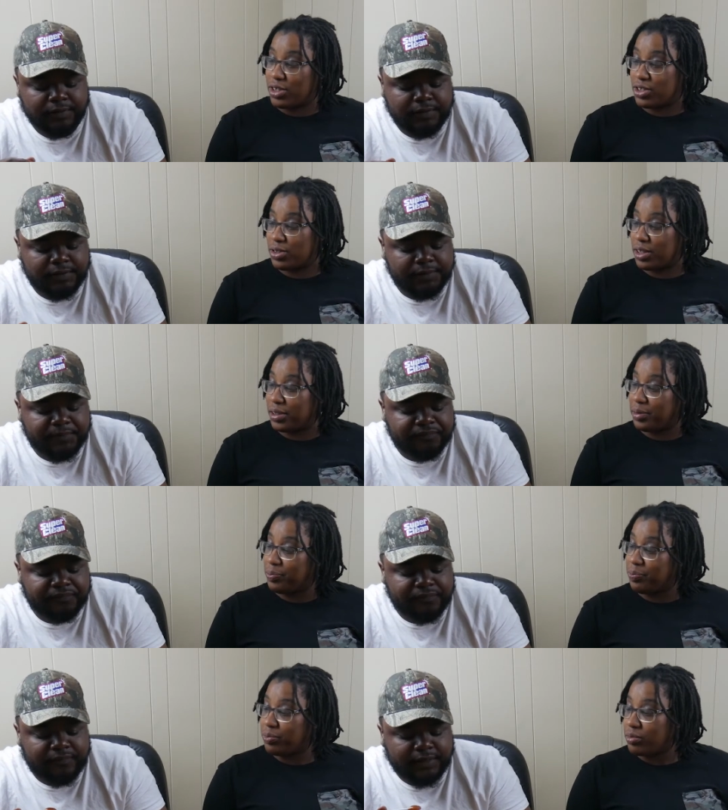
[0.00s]
Speaker 1: enjoy it.
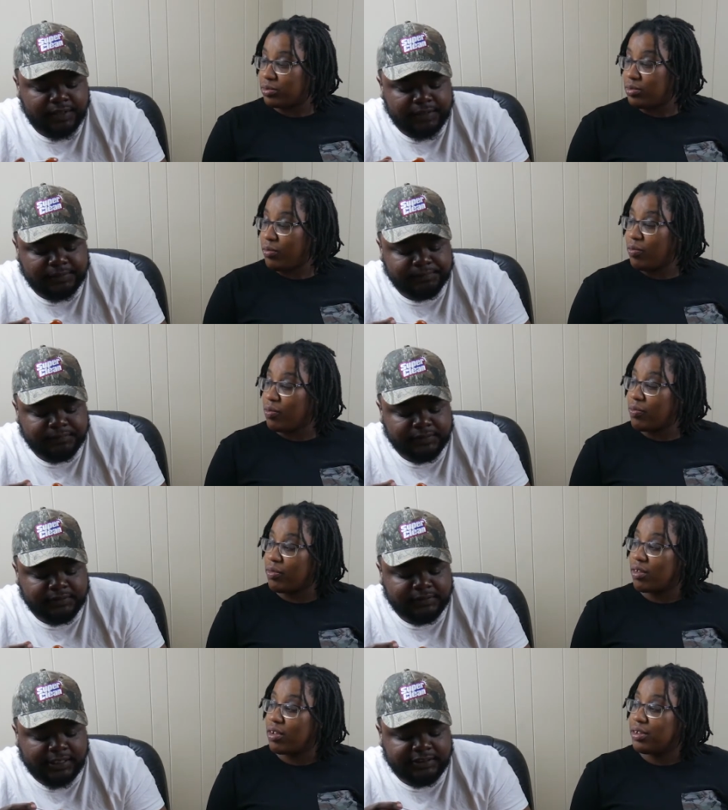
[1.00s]
Speaker 2: Um,
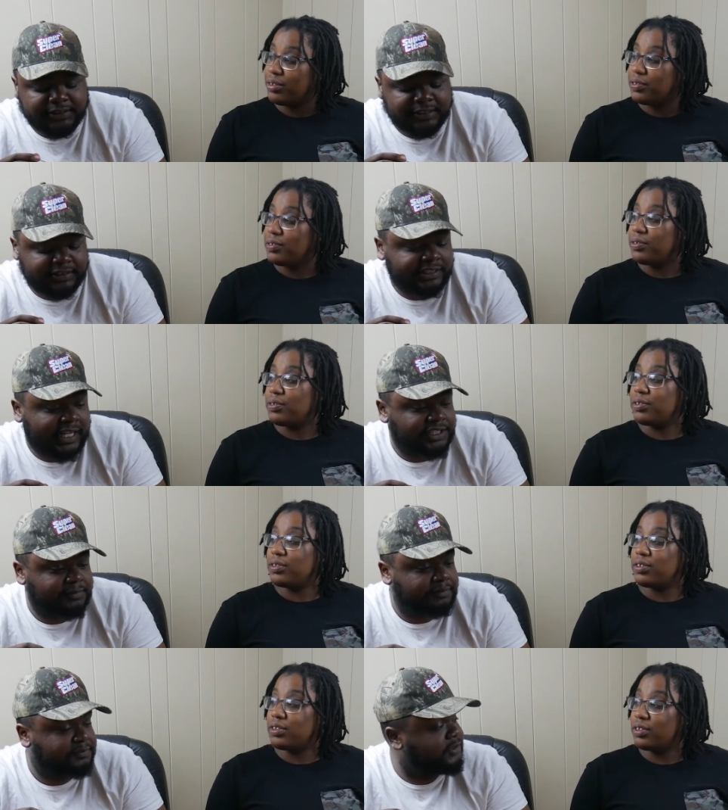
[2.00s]
tastes just, just like
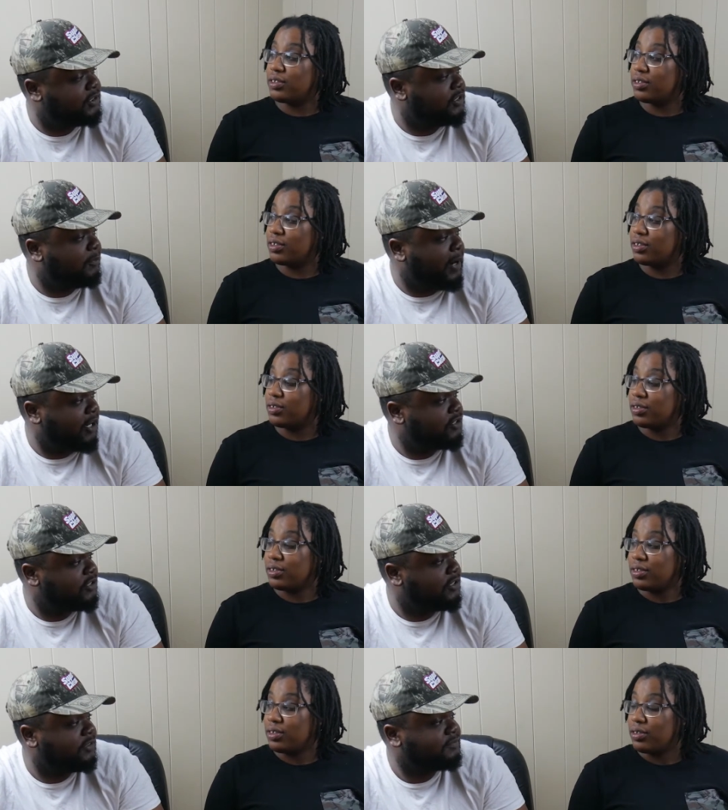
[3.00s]
sugar, powdered
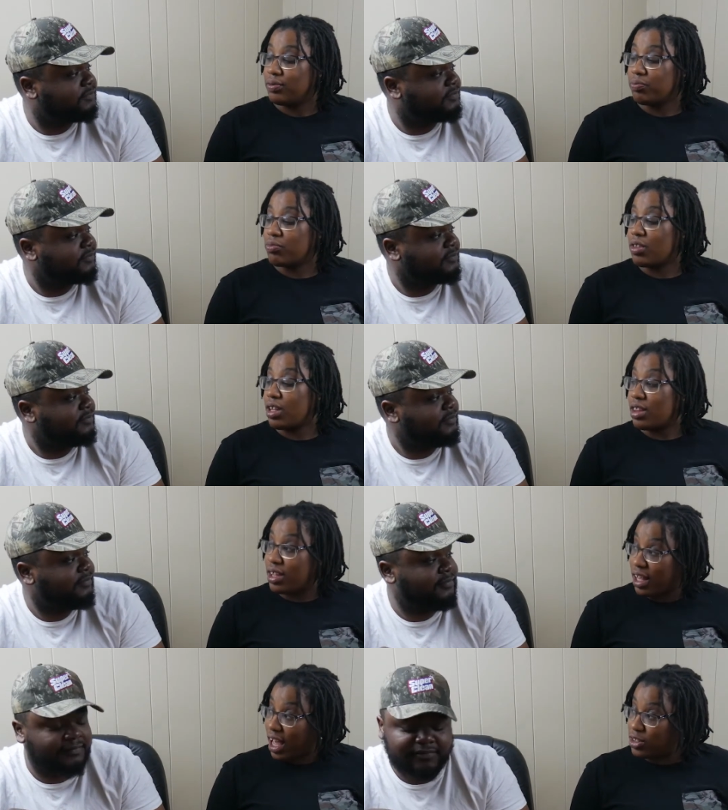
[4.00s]
sugar.
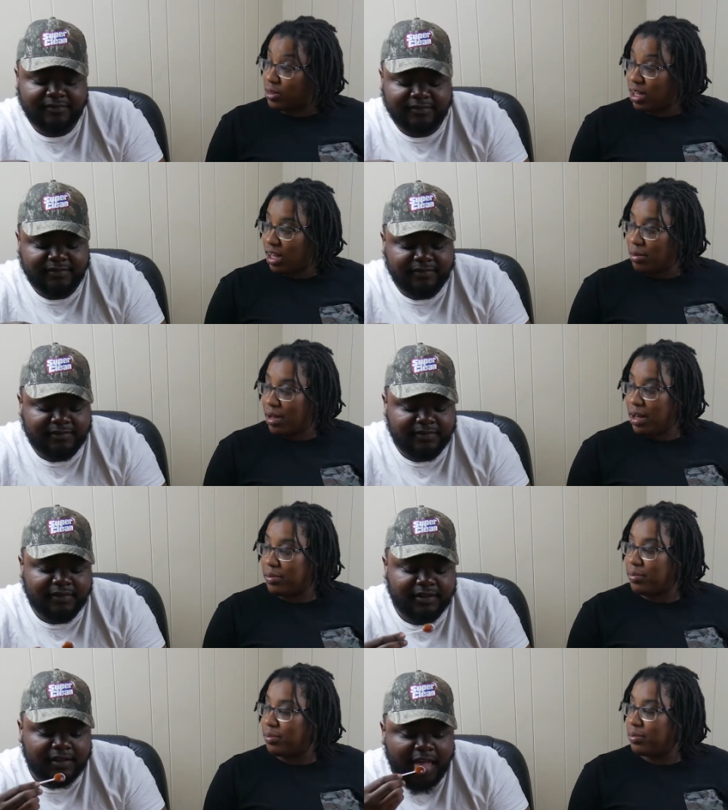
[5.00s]
Speaker 1: The actual lollipop.
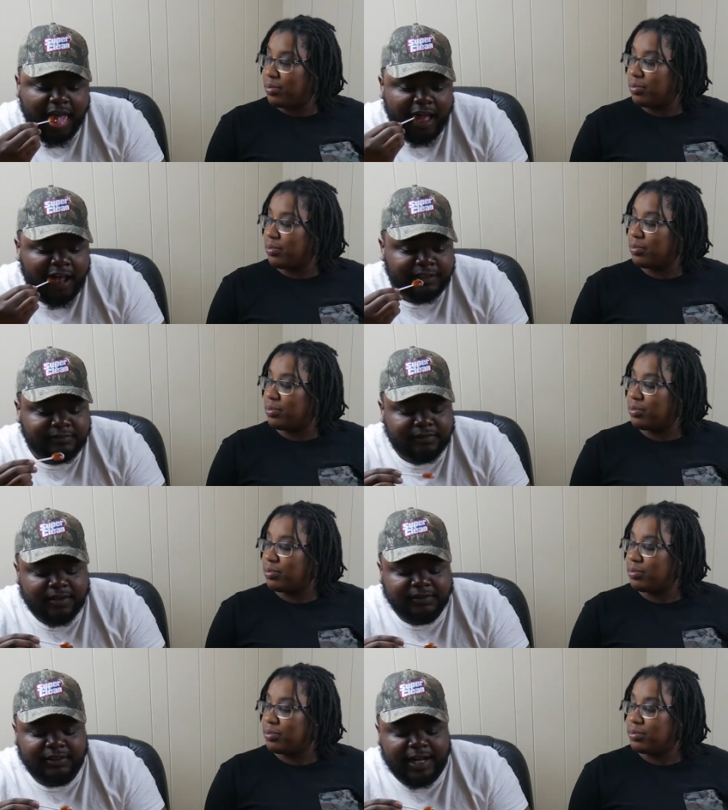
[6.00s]

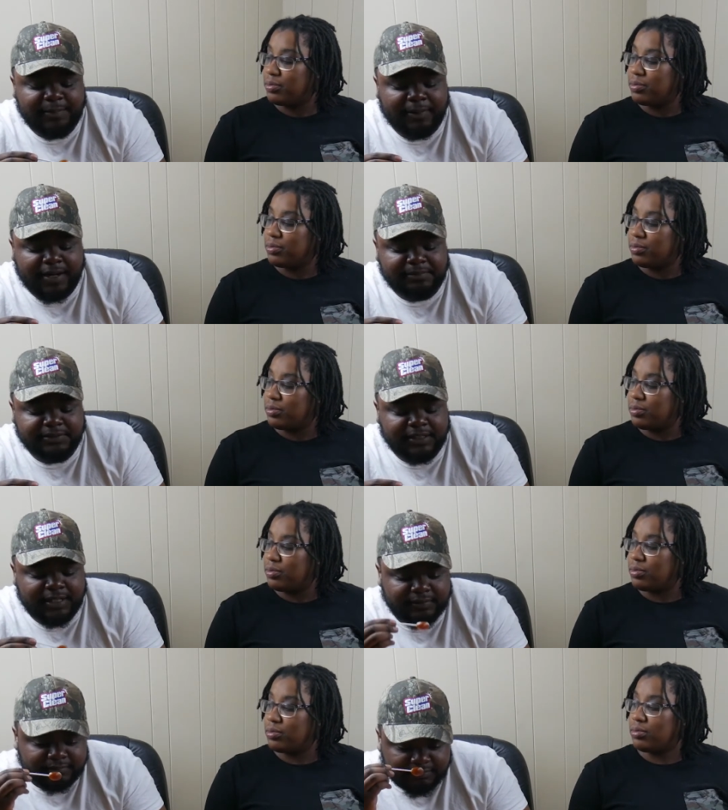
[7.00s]
Speaker 2: The lollipop is
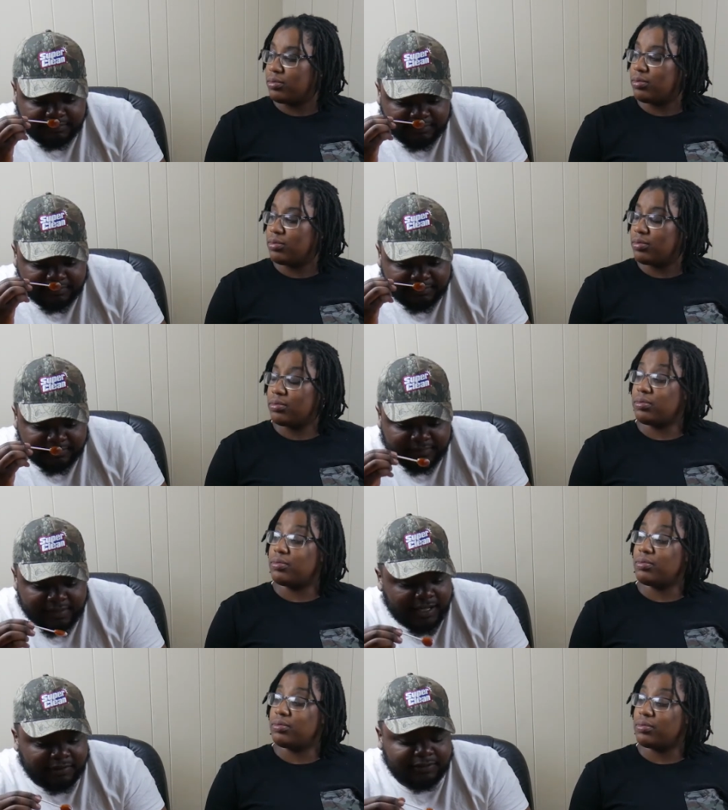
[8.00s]
like,
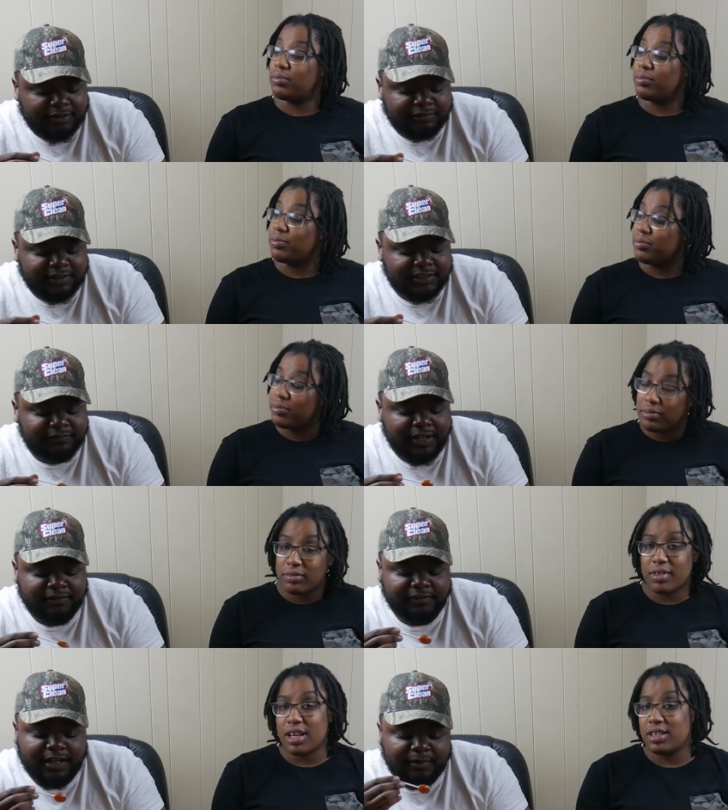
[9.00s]
I don't know really the
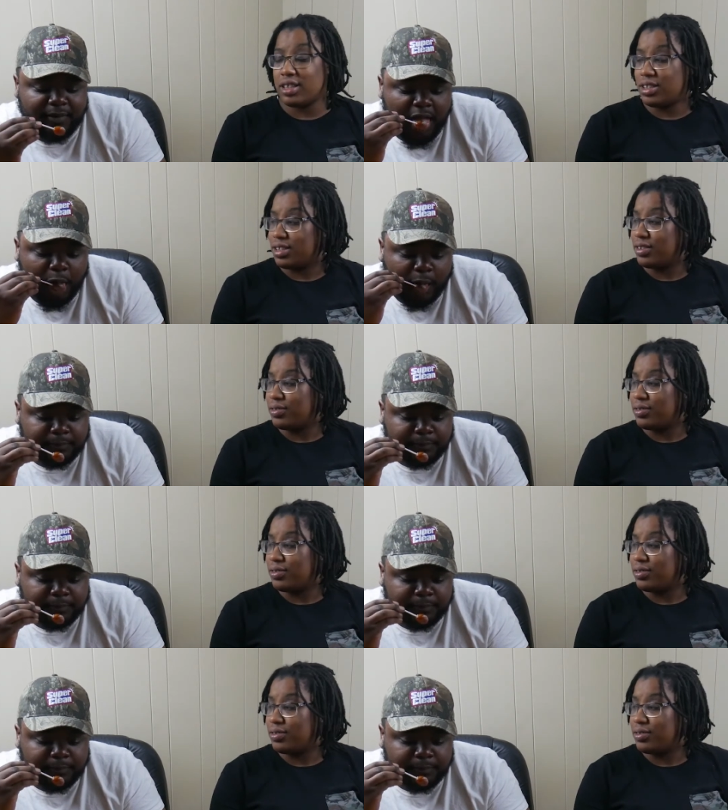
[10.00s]
favorite lollipop.